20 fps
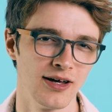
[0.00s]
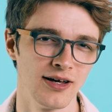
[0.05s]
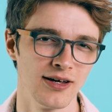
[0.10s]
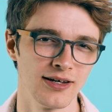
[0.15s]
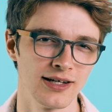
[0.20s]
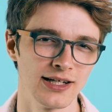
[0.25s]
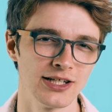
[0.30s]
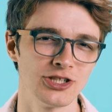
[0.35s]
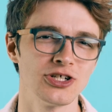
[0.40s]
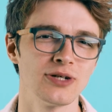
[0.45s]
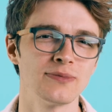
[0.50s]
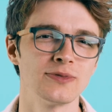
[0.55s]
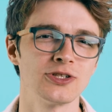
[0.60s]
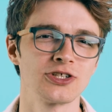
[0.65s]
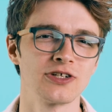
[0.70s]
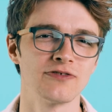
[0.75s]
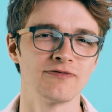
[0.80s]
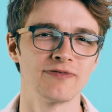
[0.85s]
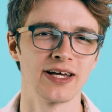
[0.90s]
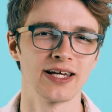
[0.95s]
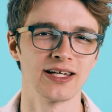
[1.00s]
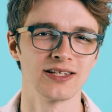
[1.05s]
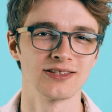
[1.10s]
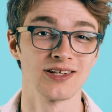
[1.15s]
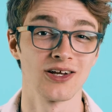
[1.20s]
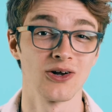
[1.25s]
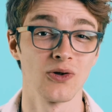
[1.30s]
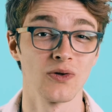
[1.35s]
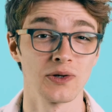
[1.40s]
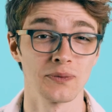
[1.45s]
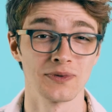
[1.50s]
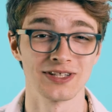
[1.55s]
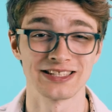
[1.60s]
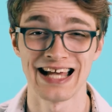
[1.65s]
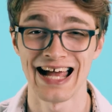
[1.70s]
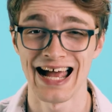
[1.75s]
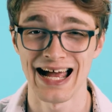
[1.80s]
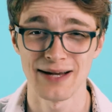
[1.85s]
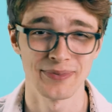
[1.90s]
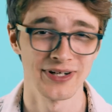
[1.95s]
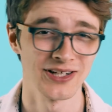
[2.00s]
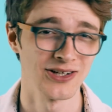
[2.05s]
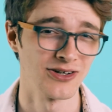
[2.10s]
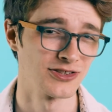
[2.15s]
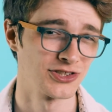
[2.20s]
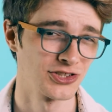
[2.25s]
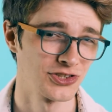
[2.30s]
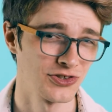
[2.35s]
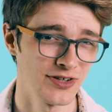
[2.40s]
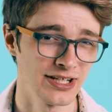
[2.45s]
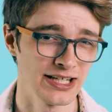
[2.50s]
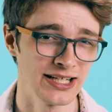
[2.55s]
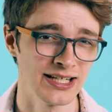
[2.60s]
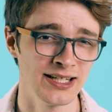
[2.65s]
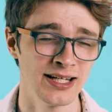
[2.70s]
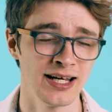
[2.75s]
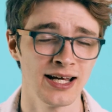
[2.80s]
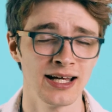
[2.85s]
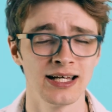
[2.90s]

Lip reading: Each image conveys not only what's happening on screen,